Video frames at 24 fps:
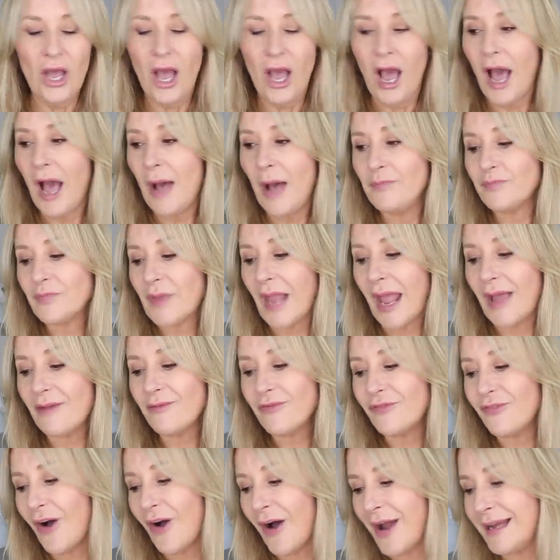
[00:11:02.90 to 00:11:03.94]
um, and
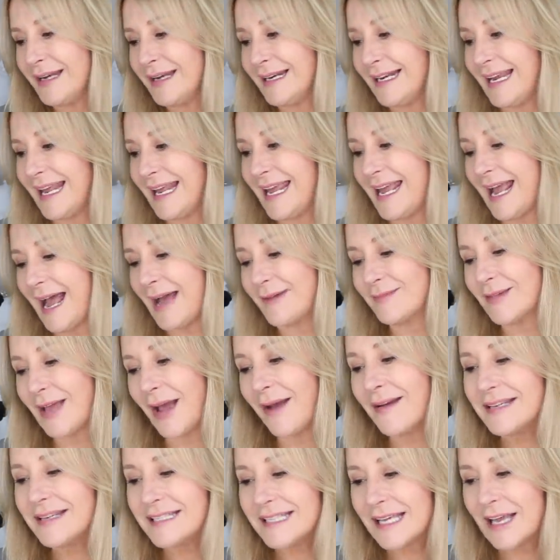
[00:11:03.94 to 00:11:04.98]
finally i'm
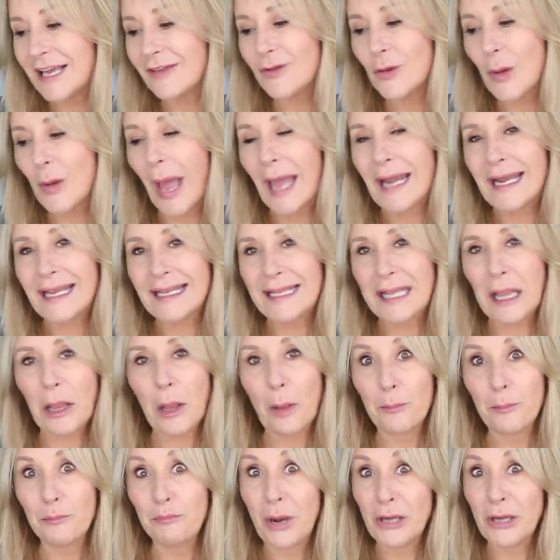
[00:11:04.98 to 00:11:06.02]
going to give you a
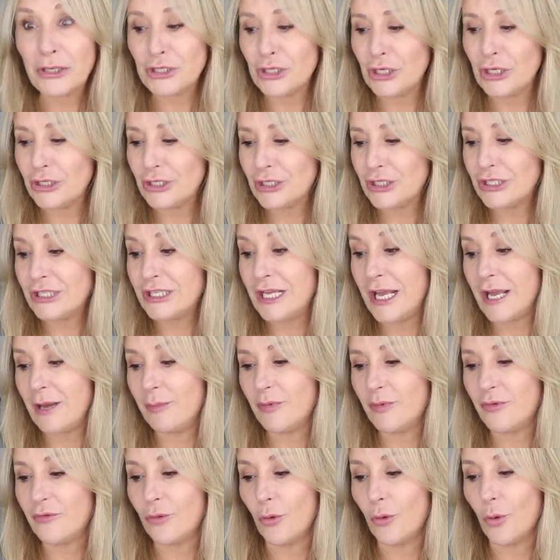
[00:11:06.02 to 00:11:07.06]
little budget
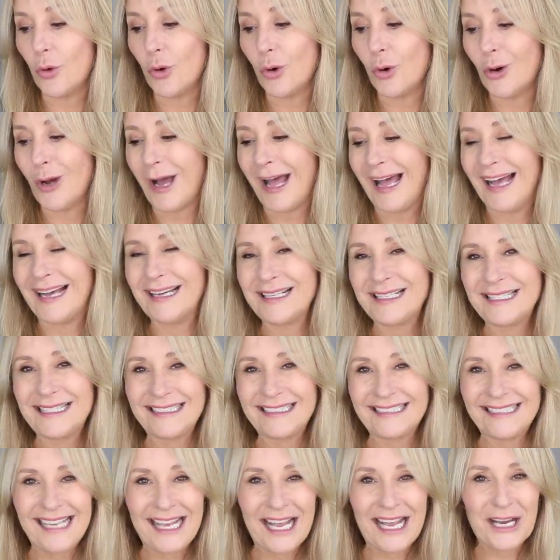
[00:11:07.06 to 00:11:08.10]
tip for uh,
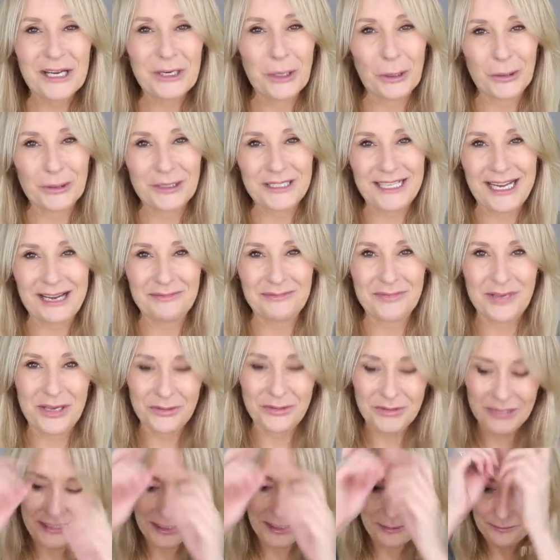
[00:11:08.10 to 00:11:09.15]
lockdown
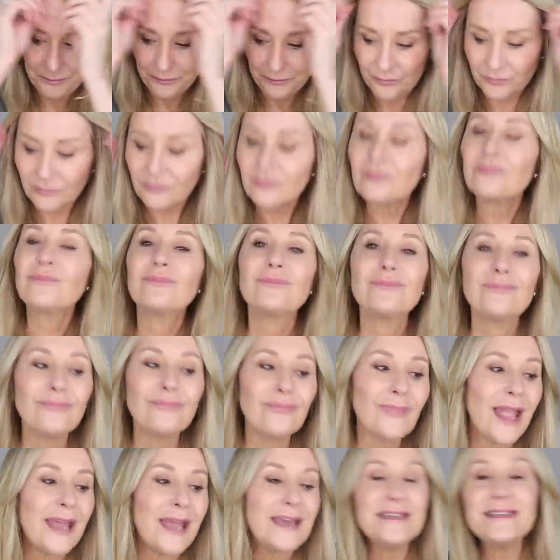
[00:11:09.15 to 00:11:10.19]
beauty
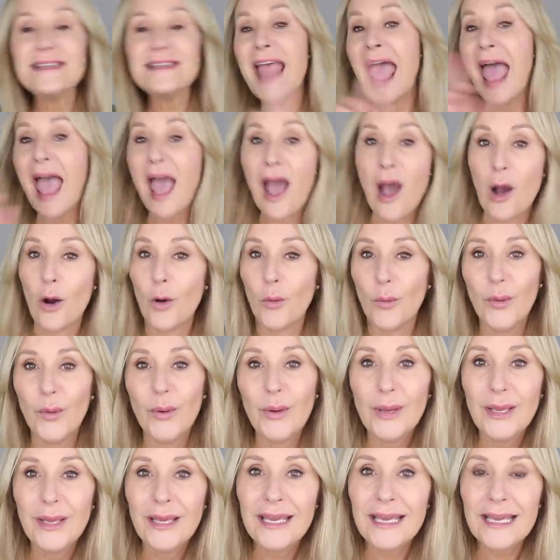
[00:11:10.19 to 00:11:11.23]

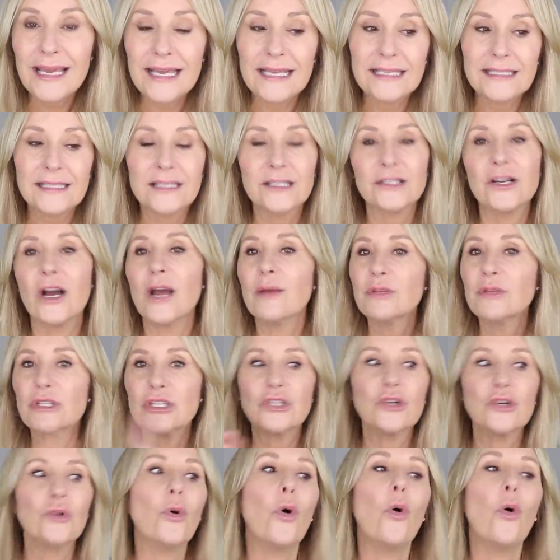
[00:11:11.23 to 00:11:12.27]
now is the time to
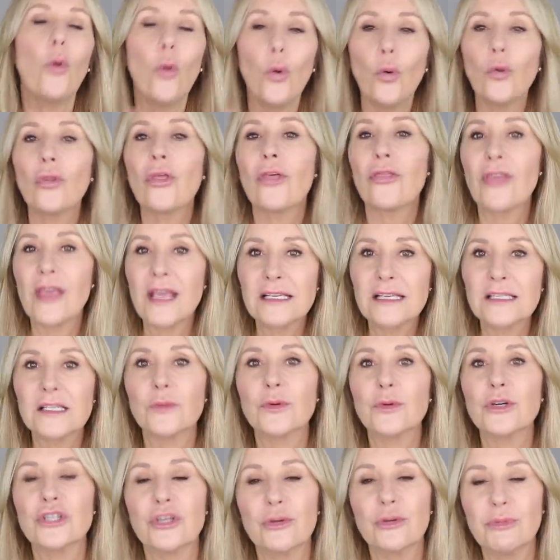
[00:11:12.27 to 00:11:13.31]
do all the things that
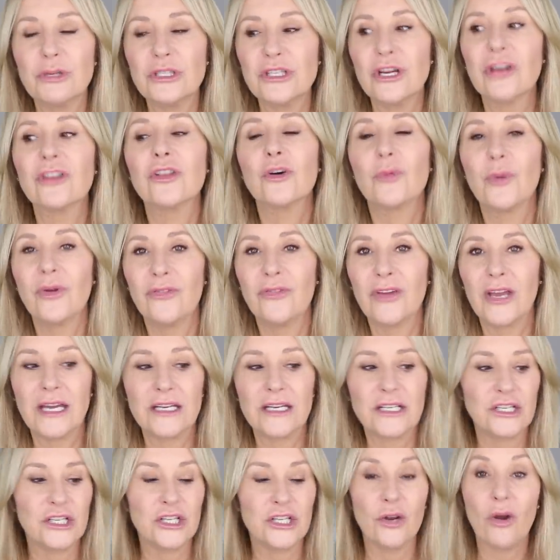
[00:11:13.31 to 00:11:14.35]
we should be doing that we
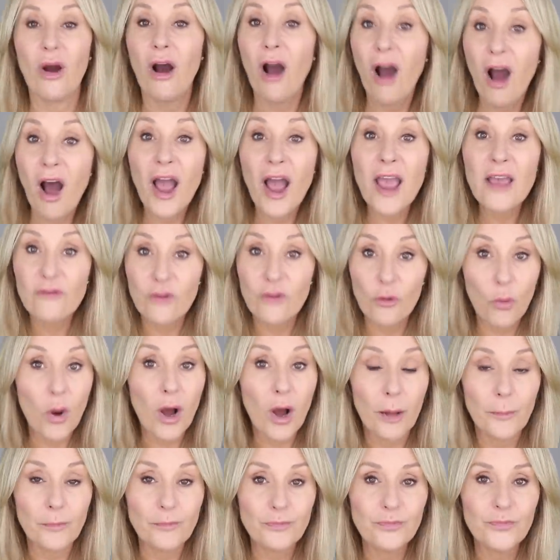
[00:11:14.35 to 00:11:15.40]
forget to do. I, for
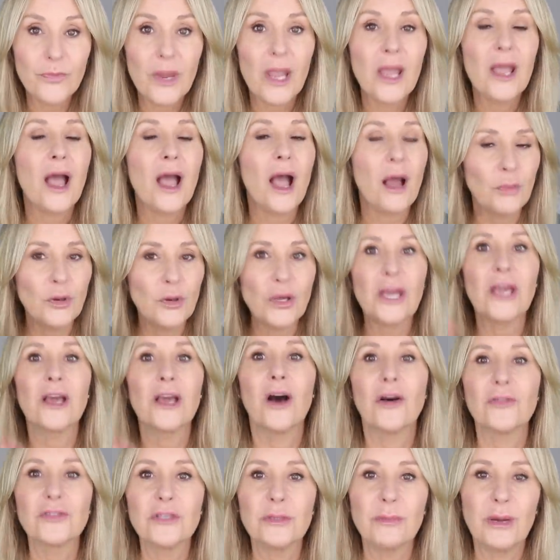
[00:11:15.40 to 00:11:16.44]
one, am looking
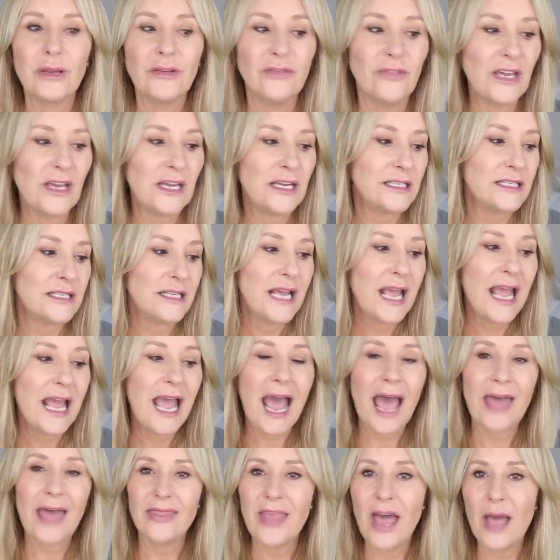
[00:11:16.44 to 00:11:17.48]
after my feet,
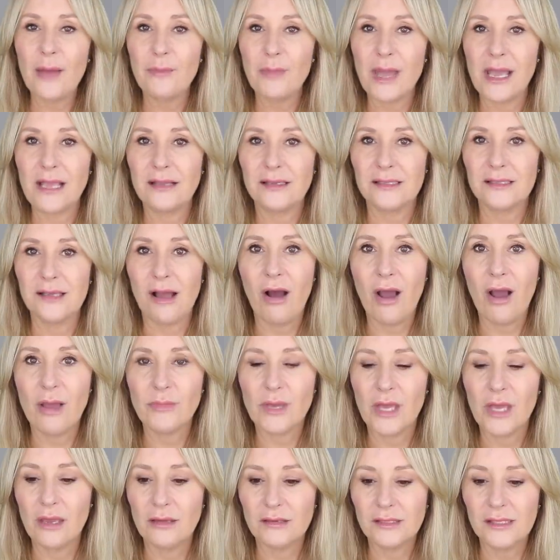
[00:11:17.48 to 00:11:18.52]
and that means I'm
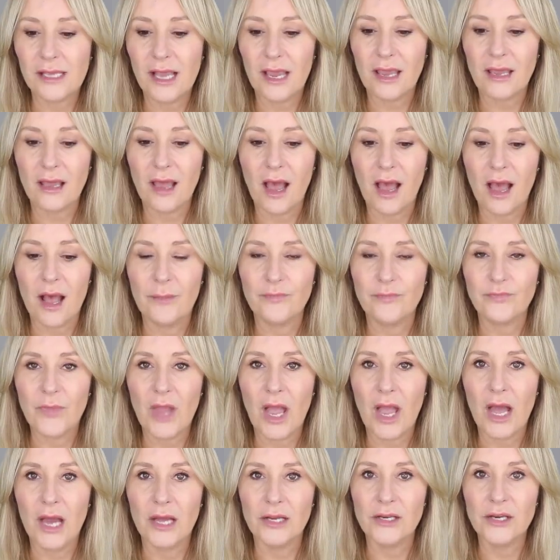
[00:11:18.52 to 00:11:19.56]
using um,
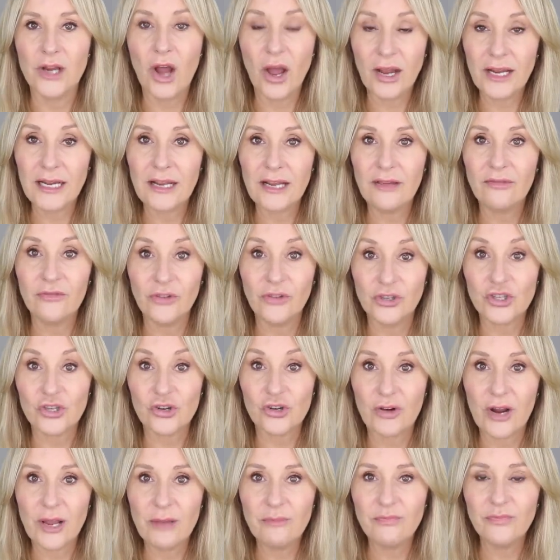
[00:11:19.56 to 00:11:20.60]
a nightly foot
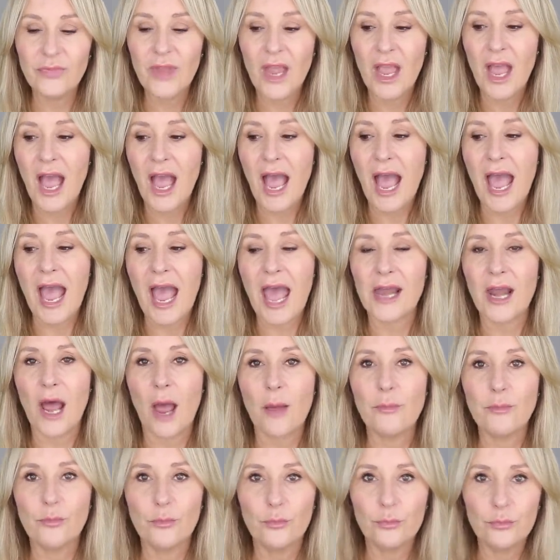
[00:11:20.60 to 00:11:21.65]
cream and
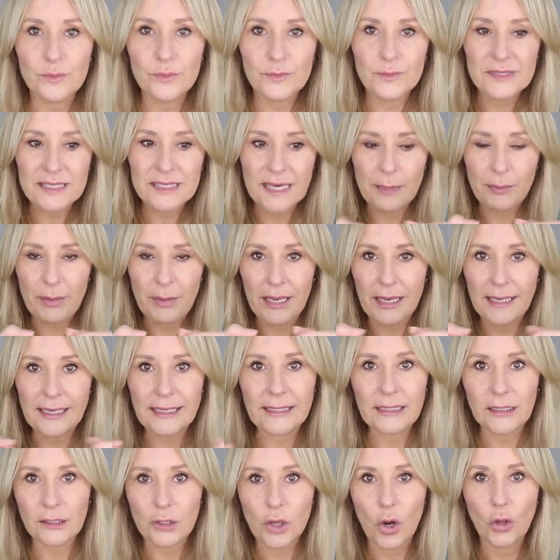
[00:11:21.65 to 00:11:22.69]
I'm sleeping in
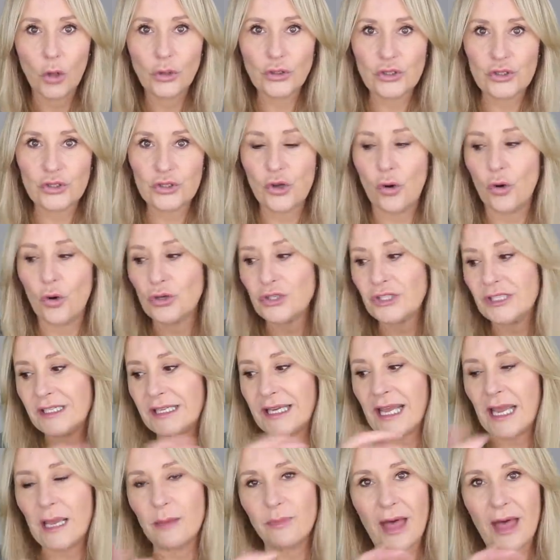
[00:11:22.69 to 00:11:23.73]
little cotton socks to
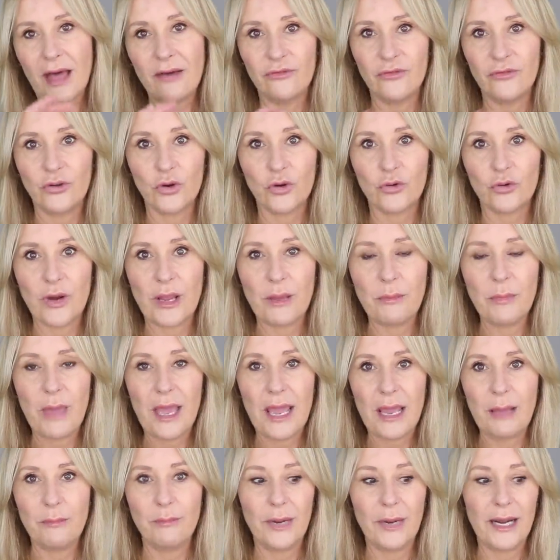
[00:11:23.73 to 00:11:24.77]
keep that foot cream
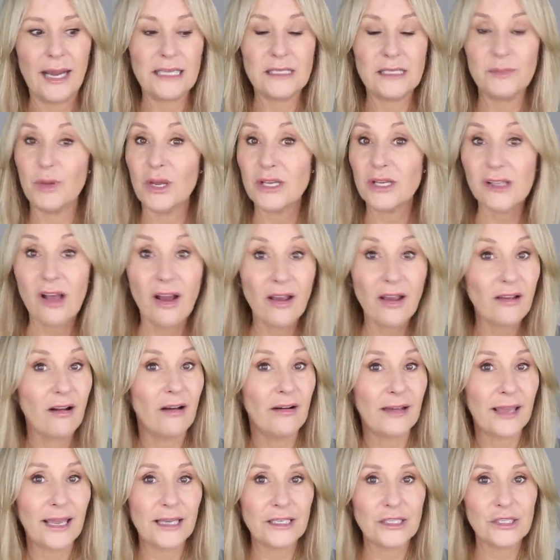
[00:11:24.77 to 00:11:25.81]
in place because I
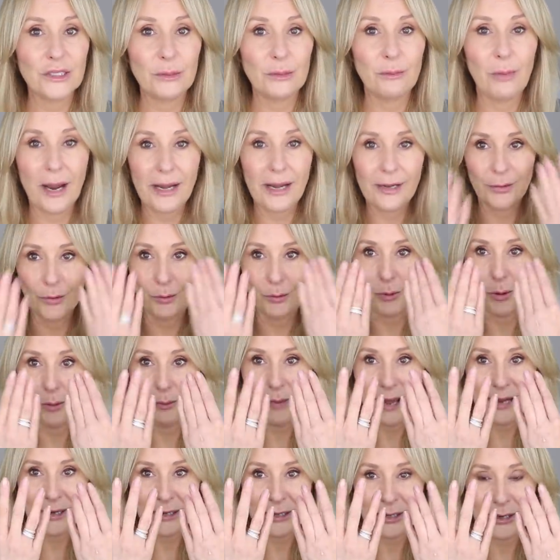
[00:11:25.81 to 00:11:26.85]
can't get to my normal
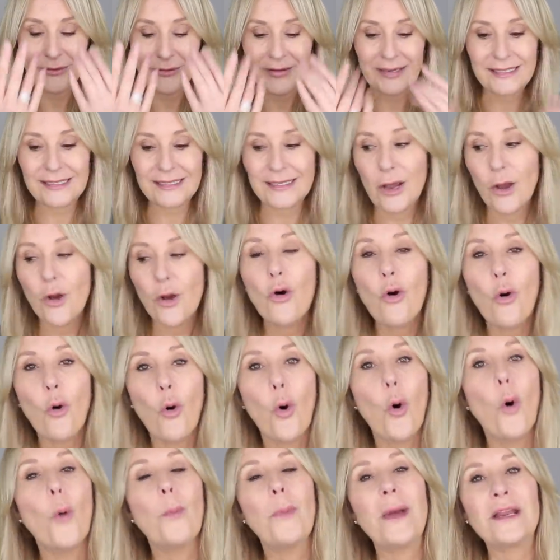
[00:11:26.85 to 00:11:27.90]
manicurist
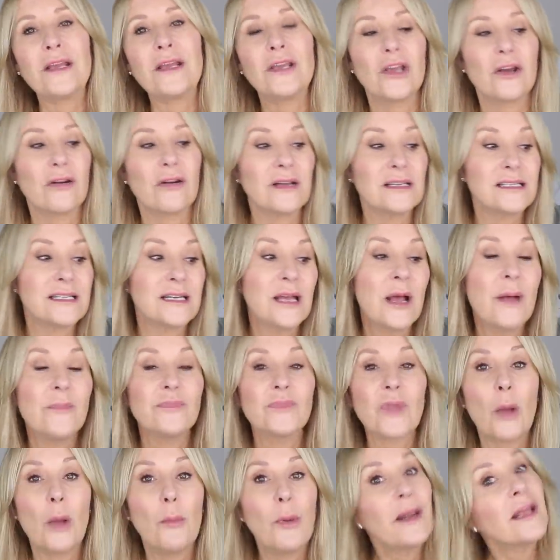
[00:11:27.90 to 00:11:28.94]
or pedicurist.
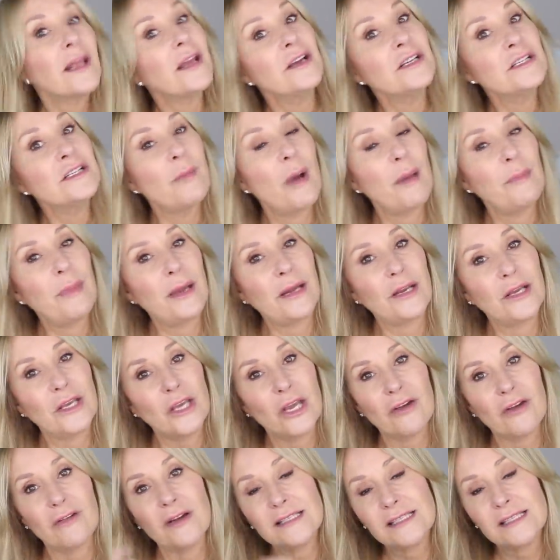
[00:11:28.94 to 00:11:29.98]
And when I go to my
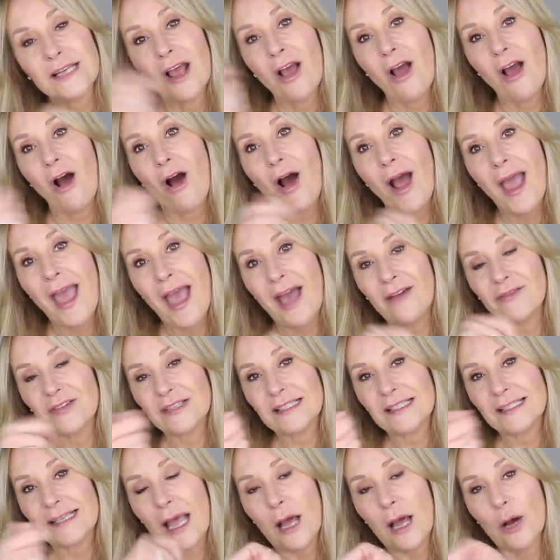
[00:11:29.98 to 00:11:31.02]
pedicurist, I have a
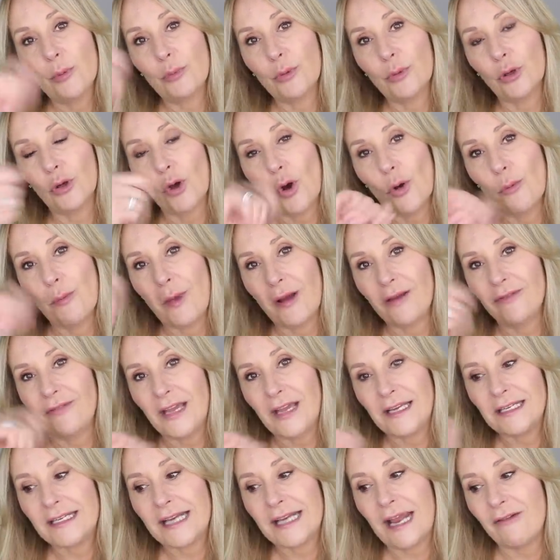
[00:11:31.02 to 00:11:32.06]
scalpel on my
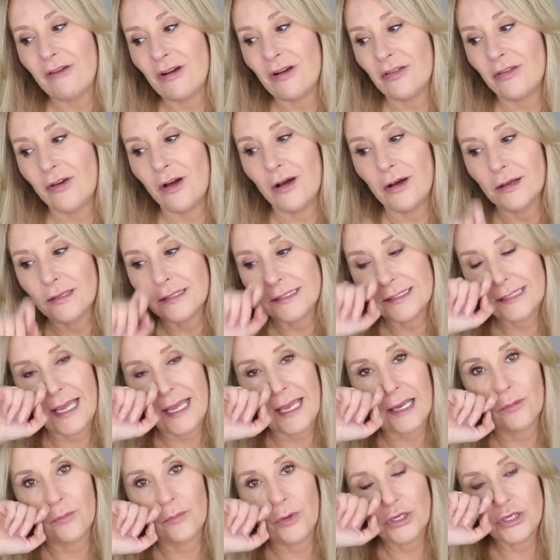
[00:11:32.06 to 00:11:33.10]
feet to get rid of the hard
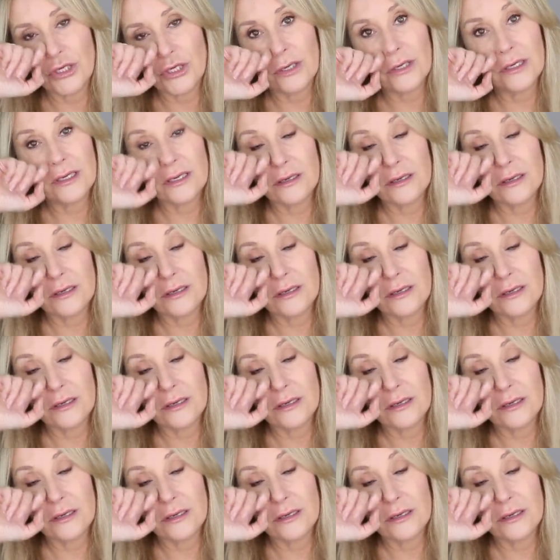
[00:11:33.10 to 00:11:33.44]
skin, which